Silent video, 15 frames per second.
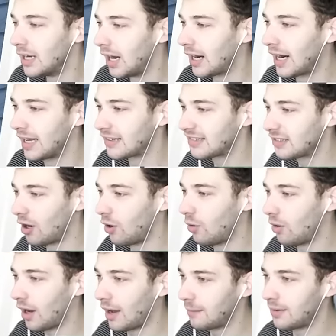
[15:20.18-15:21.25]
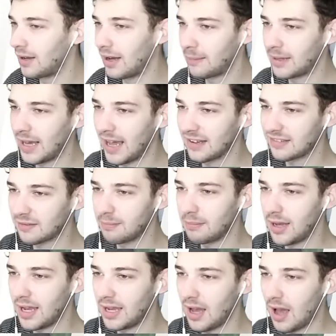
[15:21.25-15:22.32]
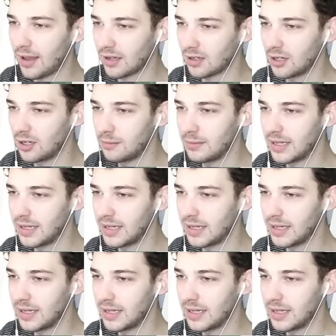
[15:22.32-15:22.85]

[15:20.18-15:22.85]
All right, so I'm, I'm gonna ask, may I come